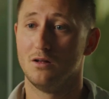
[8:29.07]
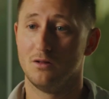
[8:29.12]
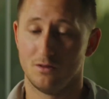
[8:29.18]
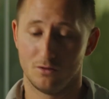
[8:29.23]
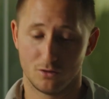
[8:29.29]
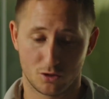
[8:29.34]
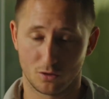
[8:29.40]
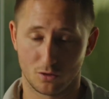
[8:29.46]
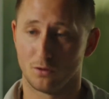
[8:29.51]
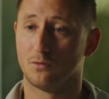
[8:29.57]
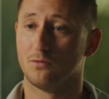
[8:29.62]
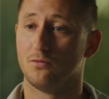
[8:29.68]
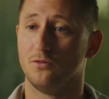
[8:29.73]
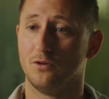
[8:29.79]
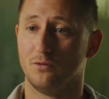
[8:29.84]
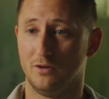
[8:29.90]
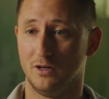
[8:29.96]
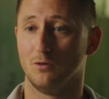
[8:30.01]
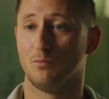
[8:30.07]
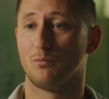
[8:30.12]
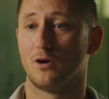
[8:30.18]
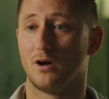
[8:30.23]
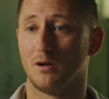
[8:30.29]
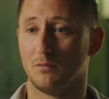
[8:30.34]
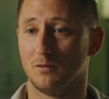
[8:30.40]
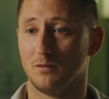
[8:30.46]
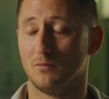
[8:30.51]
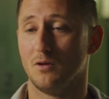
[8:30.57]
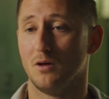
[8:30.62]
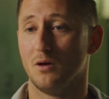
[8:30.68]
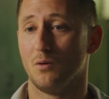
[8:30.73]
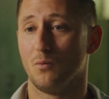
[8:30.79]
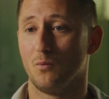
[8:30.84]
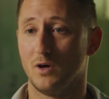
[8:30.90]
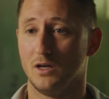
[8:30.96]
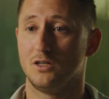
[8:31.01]
solve the real problem,
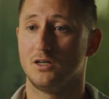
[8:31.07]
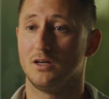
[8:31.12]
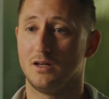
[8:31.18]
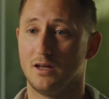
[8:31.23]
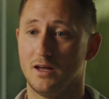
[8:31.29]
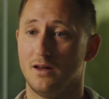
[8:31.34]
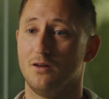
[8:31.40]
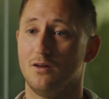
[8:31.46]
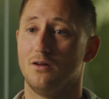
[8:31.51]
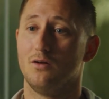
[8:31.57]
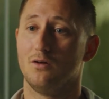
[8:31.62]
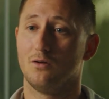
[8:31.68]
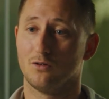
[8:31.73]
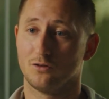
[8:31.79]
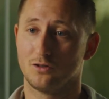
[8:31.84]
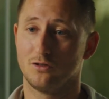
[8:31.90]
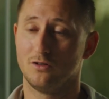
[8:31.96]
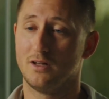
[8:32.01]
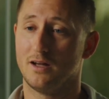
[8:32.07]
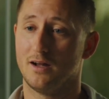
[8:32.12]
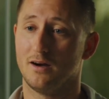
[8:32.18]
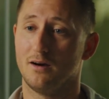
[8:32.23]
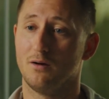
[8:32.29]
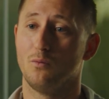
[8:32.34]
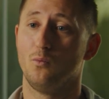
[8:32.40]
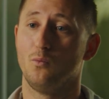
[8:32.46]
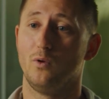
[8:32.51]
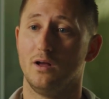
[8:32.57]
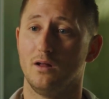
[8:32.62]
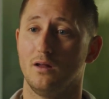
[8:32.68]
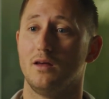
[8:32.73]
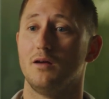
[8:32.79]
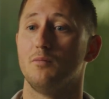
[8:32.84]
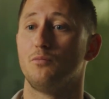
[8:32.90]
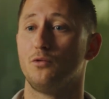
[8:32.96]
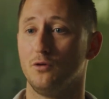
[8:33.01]
which again, also there will
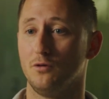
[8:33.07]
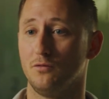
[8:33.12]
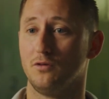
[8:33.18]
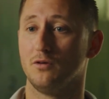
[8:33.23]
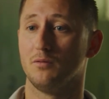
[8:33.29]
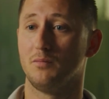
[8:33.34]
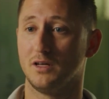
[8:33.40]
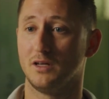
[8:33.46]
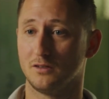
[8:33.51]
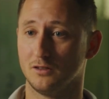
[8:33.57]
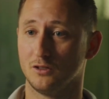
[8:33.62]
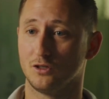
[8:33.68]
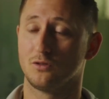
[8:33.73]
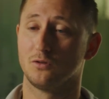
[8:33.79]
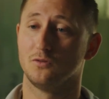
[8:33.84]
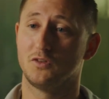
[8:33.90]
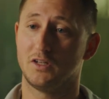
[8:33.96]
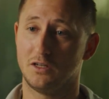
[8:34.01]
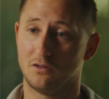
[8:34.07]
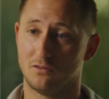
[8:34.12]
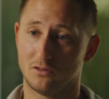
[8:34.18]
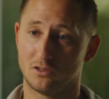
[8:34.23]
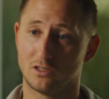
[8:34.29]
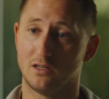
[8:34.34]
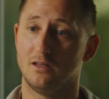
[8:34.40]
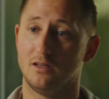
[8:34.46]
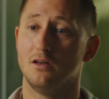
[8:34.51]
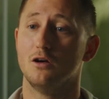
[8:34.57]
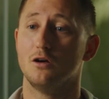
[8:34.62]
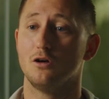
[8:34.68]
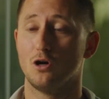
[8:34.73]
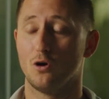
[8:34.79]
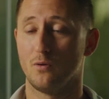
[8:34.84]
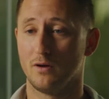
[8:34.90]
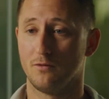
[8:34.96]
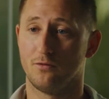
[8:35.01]
improve your business continuously
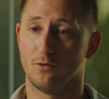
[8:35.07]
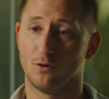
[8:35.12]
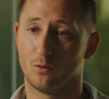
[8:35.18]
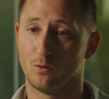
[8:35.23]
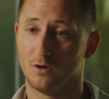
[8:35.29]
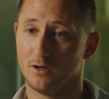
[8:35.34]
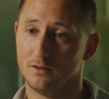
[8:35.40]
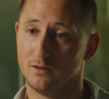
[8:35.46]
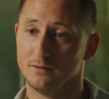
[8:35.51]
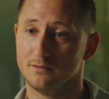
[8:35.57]
going forward.